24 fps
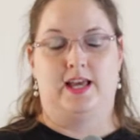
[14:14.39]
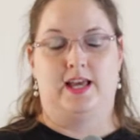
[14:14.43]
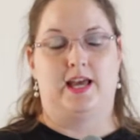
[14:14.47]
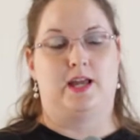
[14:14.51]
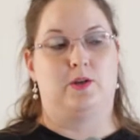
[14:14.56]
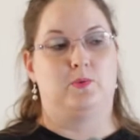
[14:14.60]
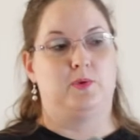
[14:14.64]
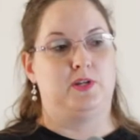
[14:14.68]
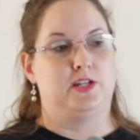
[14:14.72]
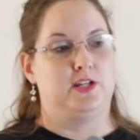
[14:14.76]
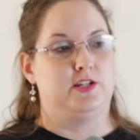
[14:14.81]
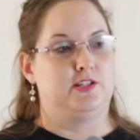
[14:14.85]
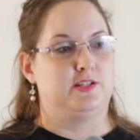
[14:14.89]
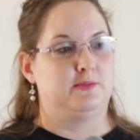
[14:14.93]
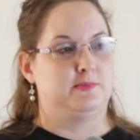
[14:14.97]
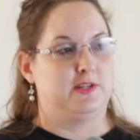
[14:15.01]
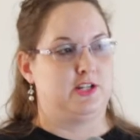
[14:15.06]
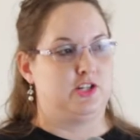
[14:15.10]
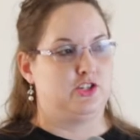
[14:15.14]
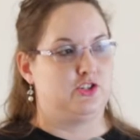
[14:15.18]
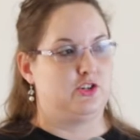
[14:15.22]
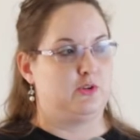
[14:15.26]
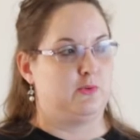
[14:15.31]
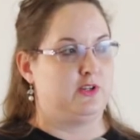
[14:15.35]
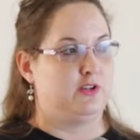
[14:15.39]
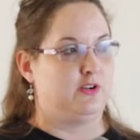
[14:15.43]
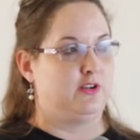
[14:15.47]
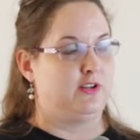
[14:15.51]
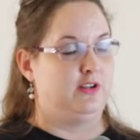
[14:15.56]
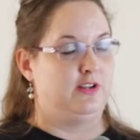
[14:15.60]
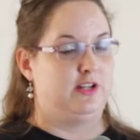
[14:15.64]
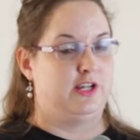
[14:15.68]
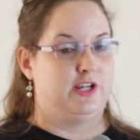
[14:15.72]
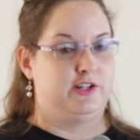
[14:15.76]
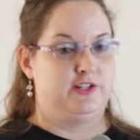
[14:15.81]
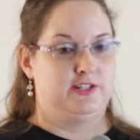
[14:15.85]
And we need to make sure we're not
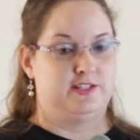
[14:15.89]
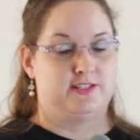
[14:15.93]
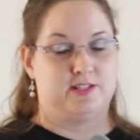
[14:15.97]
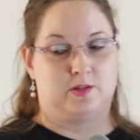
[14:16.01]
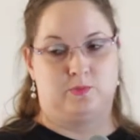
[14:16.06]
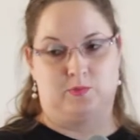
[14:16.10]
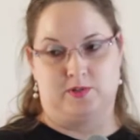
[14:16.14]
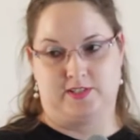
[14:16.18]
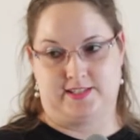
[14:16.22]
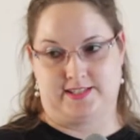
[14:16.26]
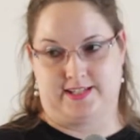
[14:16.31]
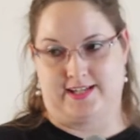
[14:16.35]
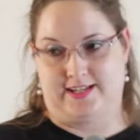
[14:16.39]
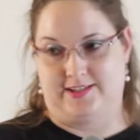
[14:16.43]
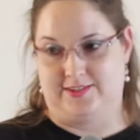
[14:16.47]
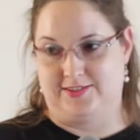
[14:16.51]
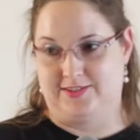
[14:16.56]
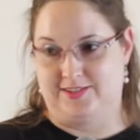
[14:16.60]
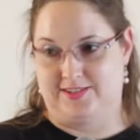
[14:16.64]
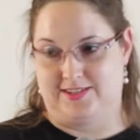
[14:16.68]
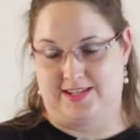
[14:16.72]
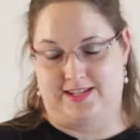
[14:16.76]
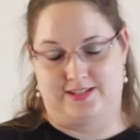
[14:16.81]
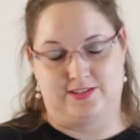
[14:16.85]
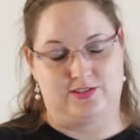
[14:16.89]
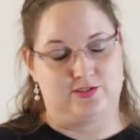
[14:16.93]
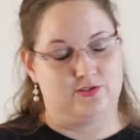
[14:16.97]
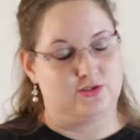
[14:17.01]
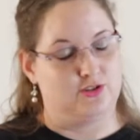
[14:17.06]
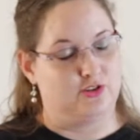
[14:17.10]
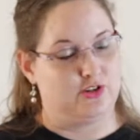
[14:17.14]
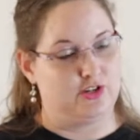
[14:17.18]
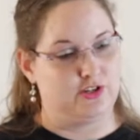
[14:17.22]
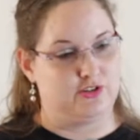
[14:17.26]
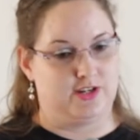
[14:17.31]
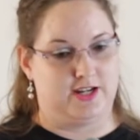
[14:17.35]
alone in someone's house. That's
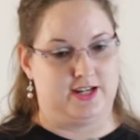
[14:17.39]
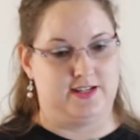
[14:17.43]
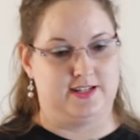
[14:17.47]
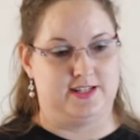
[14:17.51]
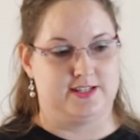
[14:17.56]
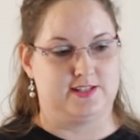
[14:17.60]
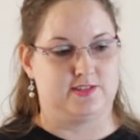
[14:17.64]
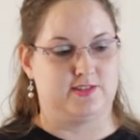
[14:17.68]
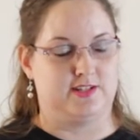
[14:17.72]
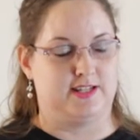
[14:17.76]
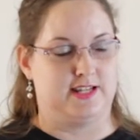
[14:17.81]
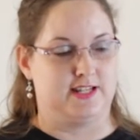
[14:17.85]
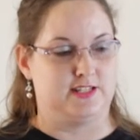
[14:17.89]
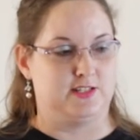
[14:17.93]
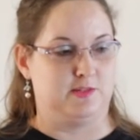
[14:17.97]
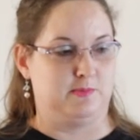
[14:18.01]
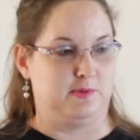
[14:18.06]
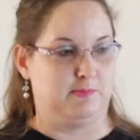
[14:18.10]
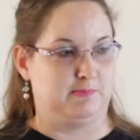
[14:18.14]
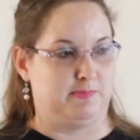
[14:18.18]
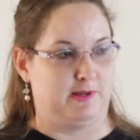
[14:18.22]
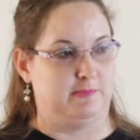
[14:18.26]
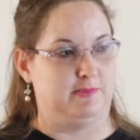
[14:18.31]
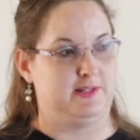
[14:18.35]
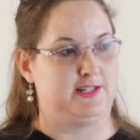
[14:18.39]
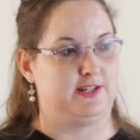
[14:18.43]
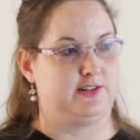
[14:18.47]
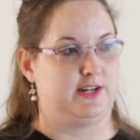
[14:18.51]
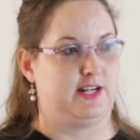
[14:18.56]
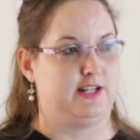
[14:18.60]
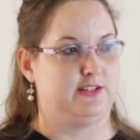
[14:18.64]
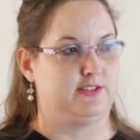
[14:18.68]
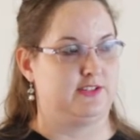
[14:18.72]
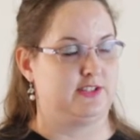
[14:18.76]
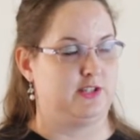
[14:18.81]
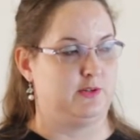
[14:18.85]
not a good idea, so it has to be public
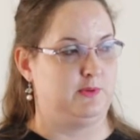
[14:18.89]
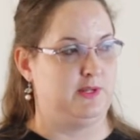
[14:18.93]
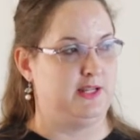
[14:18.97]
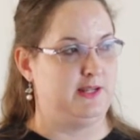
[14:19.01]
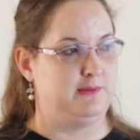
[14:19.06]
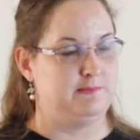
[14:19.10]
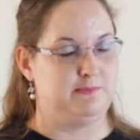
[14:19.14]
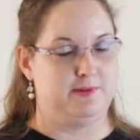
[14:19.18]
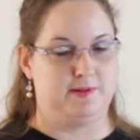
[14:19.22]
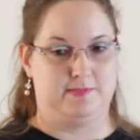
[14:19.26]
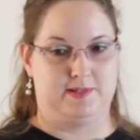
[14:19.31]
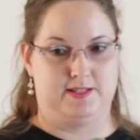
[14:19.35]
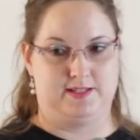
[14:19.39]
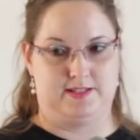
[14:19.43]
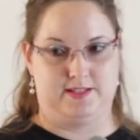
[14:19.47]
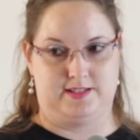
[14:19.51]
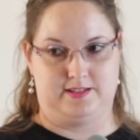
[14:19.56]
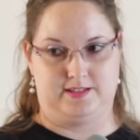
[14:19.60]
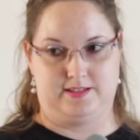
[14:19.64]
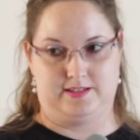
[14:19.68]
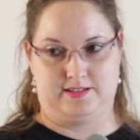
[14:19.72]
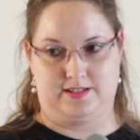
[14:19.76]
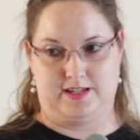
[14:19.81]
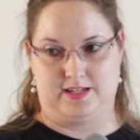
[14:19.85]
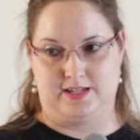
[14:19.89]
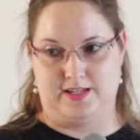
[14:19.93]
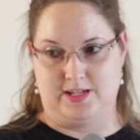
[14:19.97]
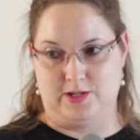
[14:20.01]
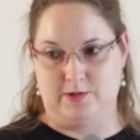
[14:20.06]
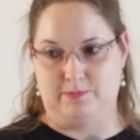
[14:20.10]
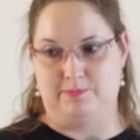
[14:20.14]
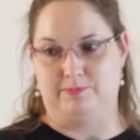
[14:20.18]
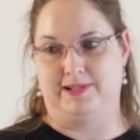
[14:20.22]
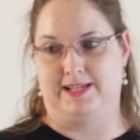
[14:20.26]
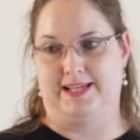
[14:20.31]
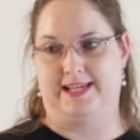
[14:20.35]
ground. So we implemented a
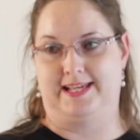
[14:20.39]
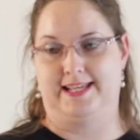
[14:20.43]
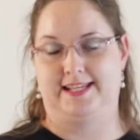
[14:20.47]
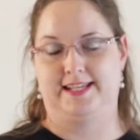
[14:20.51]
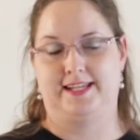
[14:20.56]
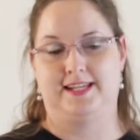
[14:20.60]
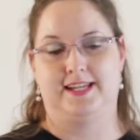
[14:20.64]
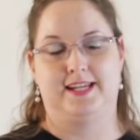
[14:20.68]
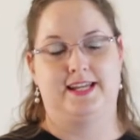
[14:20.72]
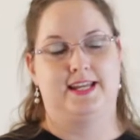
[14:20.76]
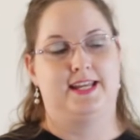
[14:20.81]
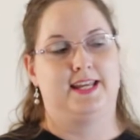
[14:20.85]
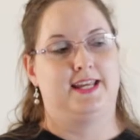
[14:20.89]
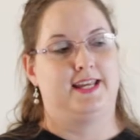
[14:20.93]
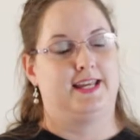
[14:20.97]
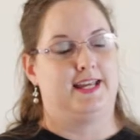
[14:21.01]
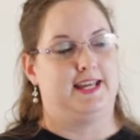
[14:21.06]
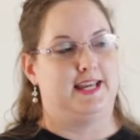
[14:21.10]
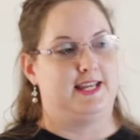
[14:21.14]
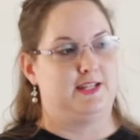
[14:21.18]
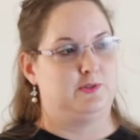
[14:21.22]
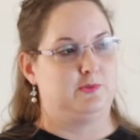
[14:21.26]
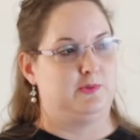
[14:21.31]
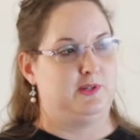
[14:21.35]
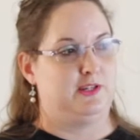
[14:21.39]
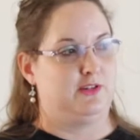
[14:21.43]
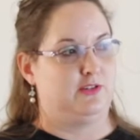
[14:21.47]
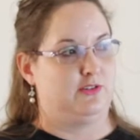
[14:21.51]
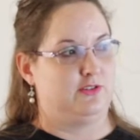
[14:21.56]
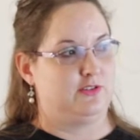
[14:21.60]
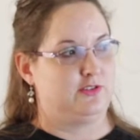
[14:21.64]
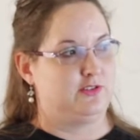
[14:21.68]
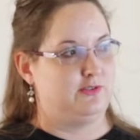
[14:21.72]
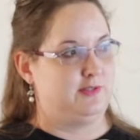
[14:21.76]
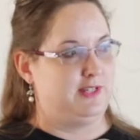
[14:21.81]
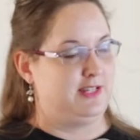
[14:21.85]
new plan and we
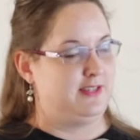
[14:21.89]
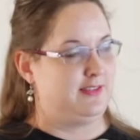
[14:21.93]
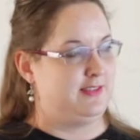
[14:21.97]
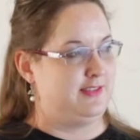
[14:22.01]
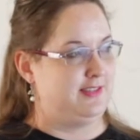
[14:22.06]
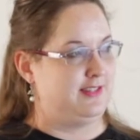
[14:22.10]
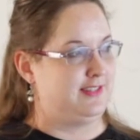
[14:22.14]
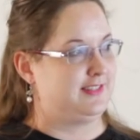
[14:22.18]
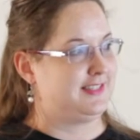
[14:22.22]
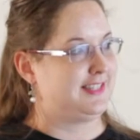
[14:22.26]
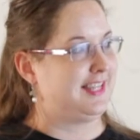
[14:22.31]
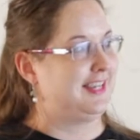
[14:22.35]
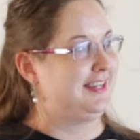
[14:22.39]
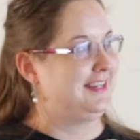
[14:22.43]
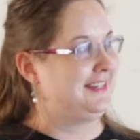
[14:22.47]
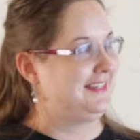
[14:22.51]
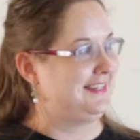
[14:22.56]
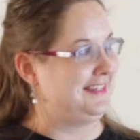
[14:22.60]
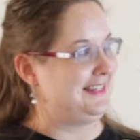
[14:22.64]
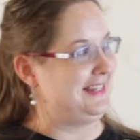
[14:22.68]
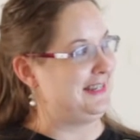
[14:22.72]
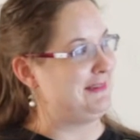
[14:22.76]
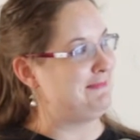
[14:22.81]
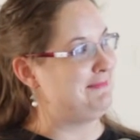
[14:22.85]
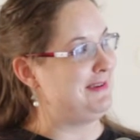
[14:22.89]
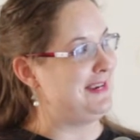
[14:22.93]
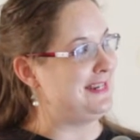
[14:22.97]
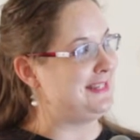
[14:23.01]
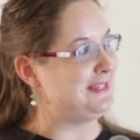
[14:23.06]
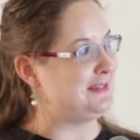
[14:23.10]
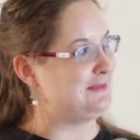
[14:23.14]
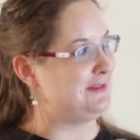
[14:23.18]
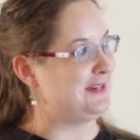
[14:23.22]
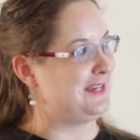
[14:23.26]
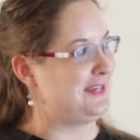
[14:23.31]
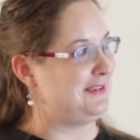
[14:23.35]
are doing things in a
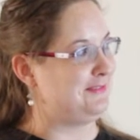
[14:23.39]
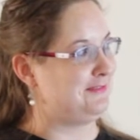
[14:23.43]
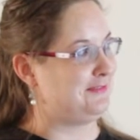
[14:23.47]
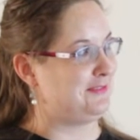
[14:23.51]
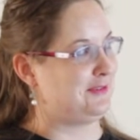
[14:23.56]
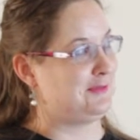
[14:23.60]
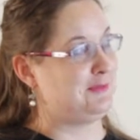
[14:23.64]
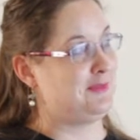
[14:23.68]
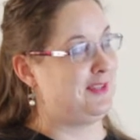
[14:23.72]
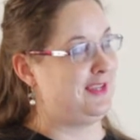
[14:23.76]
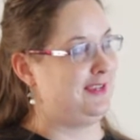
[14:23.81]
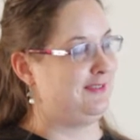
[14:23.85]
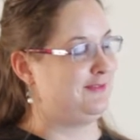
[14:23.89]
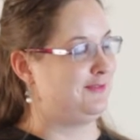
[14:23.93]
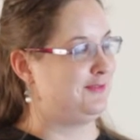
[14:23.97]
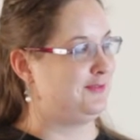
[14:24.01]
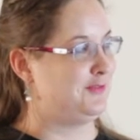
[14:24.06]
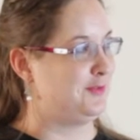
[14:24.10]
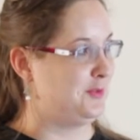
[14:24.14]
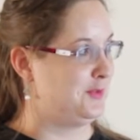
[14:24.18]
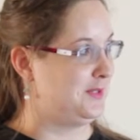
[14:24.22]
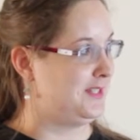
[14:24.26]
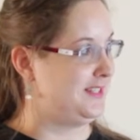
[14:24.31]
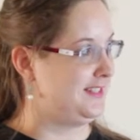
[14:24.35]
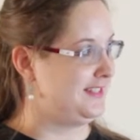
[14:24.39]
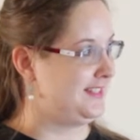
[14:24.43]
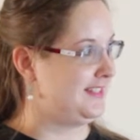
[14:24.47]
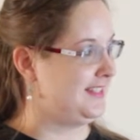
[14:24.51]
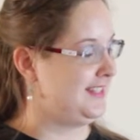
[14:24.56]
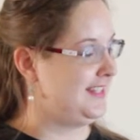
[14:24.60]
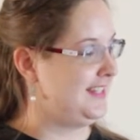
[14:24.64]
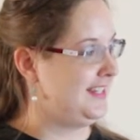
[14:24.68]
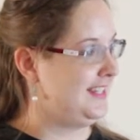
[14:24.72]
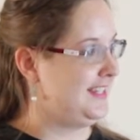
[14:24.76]
better way from then forward.